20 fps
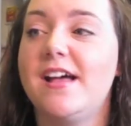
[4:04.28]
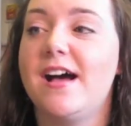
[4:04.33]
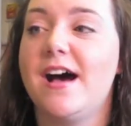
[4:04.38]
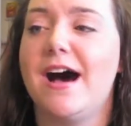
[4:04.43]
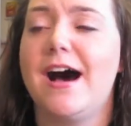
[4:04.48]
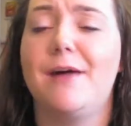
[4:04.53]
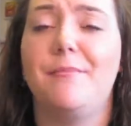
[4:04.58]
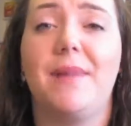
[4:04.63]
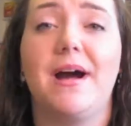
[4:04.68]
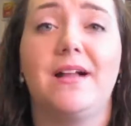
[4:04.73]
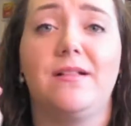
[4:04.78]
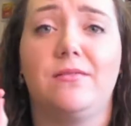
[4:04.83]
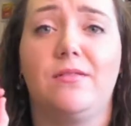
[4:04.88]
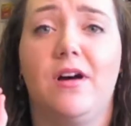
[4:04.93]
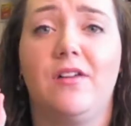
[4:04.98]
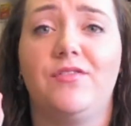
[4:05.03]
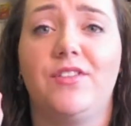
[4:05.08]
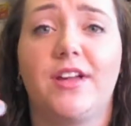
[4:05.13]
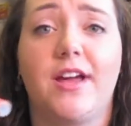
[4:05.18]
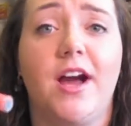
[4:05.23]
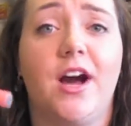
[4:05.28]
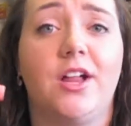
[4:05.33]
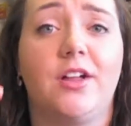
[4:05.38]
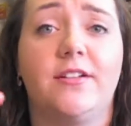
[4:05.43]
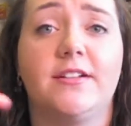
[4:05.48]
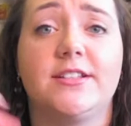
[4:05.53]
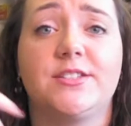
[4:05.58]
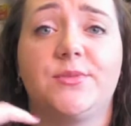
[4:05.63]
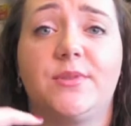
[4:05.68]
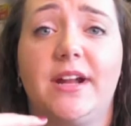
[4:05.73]
I love the color.
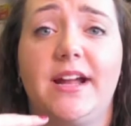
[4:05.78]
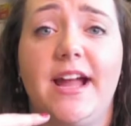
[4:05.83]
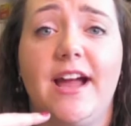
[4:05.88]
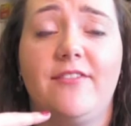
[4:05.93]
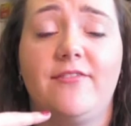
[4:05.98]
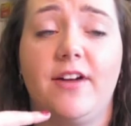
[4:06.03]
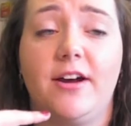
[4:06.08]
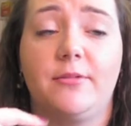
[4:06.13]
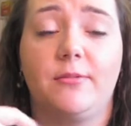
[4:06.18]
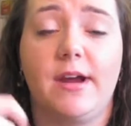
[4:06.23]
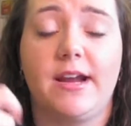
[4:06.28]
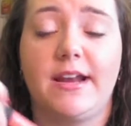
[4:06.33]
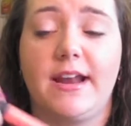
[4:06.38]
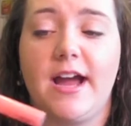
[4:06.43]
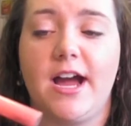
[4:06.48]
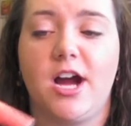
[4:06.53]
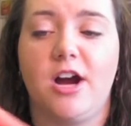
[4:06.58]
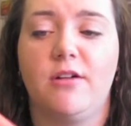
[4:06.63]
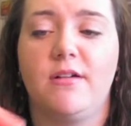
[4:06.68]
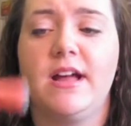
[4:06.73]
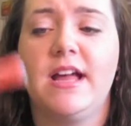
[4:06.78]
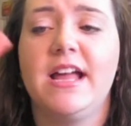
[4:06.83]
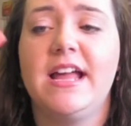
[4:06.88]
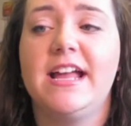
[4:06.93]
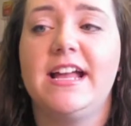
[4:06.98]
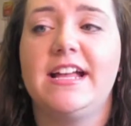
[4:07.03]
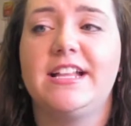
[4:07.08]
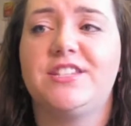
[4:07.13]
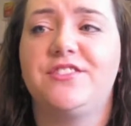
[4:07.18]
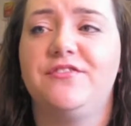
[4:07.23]
It's what I have on right now.
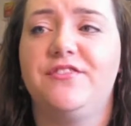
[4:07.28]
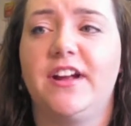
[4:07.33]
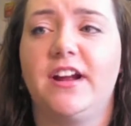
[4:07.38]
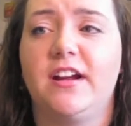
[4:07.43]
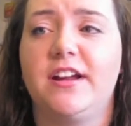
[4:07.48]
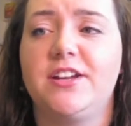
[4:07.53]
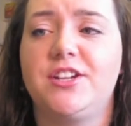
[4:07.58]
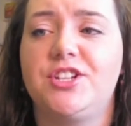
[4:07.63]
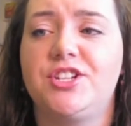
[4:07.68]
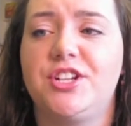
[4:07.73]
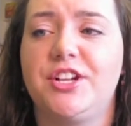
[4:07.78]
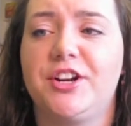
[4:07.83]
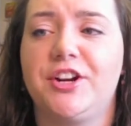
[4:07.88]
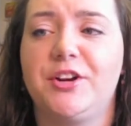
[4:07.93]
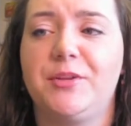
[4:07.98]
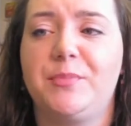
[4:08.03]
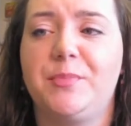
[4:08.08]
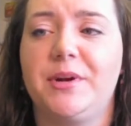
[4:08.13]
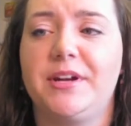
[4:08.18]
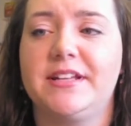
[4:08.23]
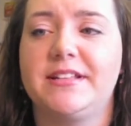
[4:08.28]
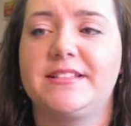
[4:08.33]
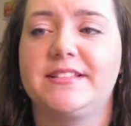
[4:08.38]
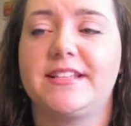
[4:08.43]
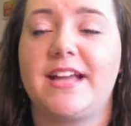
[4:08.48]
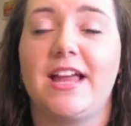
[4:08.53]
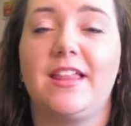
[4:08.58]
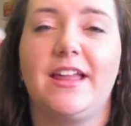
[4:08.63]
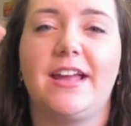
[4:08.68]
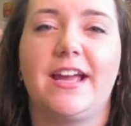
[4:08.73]
It's very sheer, but it's
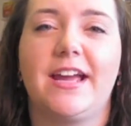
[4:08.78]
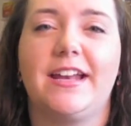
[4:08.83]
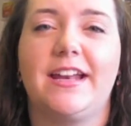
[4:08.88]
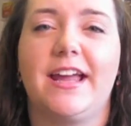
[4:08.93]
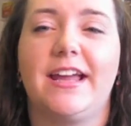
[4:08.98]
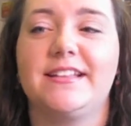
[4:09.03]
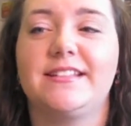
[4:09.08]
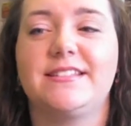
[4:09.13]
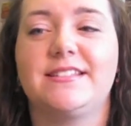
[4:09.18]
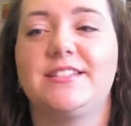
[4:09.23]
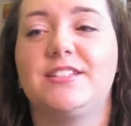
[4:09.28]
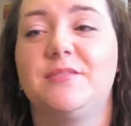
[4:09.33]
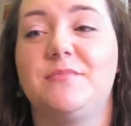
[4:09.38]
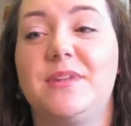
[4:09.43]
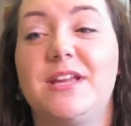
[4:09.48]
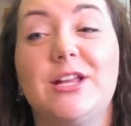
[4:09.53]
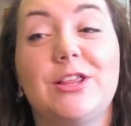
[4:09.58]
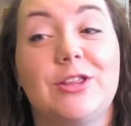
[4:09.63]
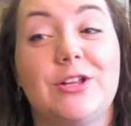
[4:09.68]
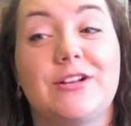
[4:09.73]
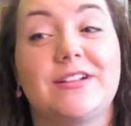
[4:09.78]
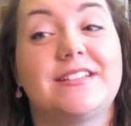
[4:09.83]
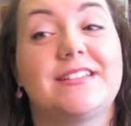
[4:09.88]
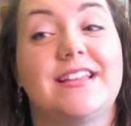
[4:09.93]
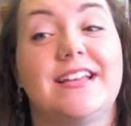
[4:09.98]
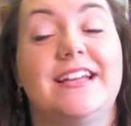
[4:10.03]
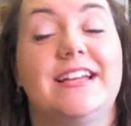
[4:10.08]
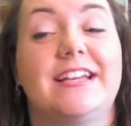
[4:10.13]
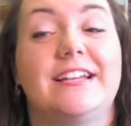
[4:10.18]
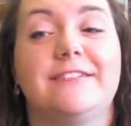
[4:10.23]
got like a nice, to me it looks
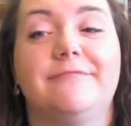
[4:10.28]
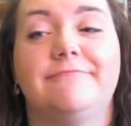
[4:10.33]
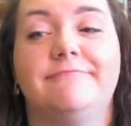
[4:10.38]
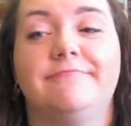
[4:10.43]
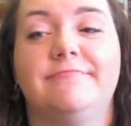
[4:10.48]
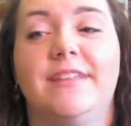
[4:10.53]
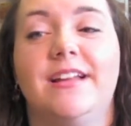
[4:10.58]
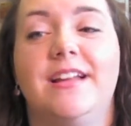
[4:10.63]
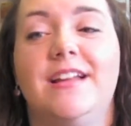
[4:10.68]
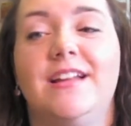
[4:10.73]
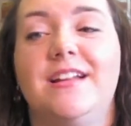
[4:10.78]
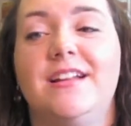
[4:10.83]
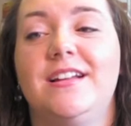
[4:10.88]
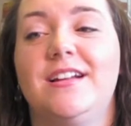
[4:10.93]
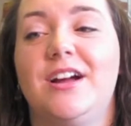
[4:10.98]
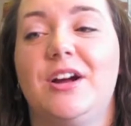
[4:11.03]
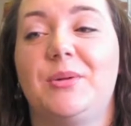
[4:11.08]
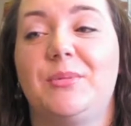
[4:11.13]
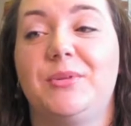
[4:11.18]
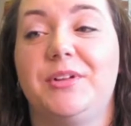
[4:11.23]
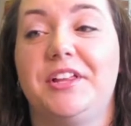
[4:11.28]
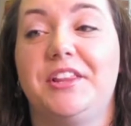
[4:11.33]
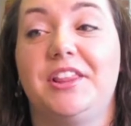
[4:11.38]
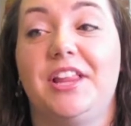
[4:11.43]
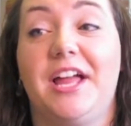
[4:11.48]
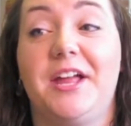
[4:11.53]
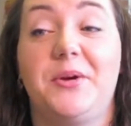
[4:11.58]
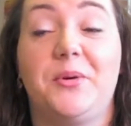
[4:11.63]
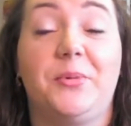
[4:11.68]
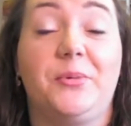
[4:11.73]
like a really
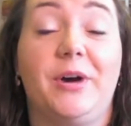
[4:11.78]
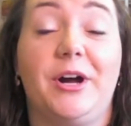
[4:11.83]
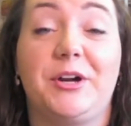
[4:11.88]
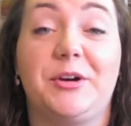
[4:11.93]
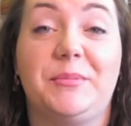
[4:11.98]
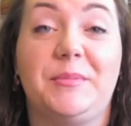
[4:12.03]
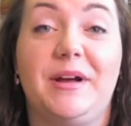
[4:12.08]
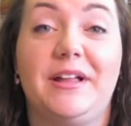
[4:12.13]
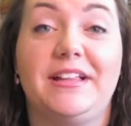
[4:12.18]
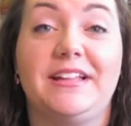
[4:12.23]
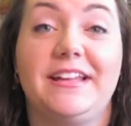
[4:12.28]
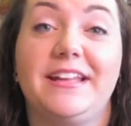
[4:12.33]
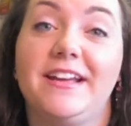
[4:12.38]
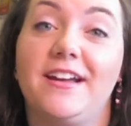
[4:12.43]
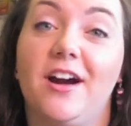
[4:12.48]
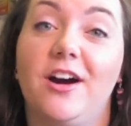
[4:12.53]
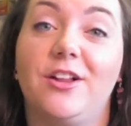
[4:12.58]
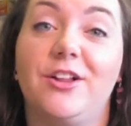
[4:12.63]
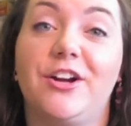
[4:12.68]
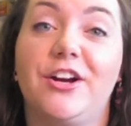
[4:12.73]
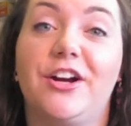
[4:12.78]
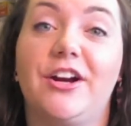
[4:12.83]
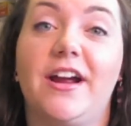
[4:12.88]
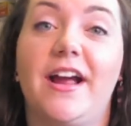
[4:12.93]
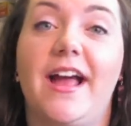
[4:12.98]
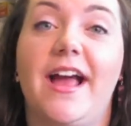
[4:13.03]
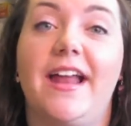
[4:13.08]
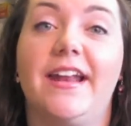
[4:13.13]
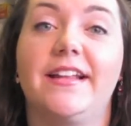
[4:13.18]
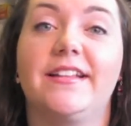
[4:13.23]
light watermelon-y color,
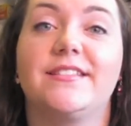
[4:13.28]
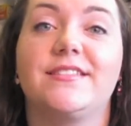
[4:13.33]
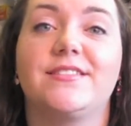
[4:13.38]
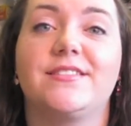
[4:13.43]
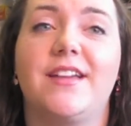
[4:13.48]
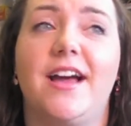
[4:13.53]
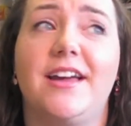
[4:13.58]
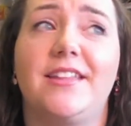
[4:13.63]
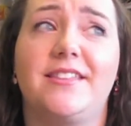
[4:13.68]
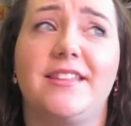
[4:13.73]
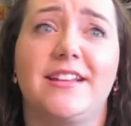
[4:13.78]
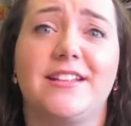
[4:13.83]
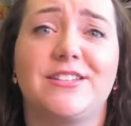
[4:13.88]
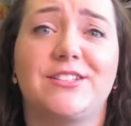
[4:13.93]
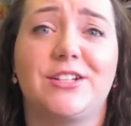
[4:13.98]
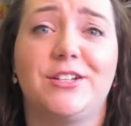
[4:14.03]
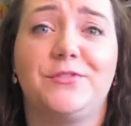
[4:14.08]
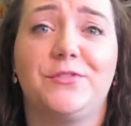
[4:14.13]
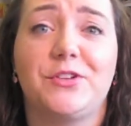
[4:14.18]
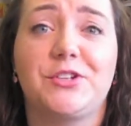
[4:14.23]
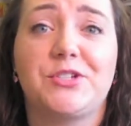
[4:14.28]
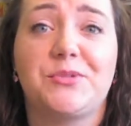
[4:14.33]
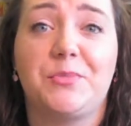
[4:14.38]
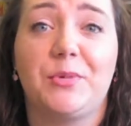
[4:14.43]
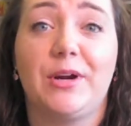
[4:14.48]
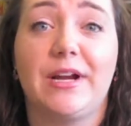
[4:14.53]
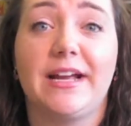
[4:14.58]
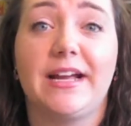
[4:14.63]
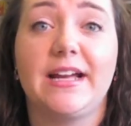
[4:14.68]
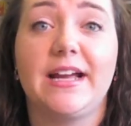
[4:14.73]
and I think it's good for
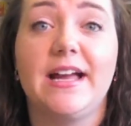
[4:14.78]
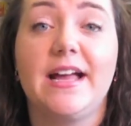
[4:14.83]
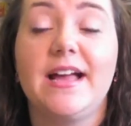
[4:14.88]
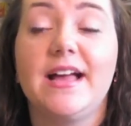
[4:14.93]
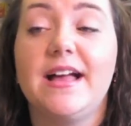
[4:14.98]
spring.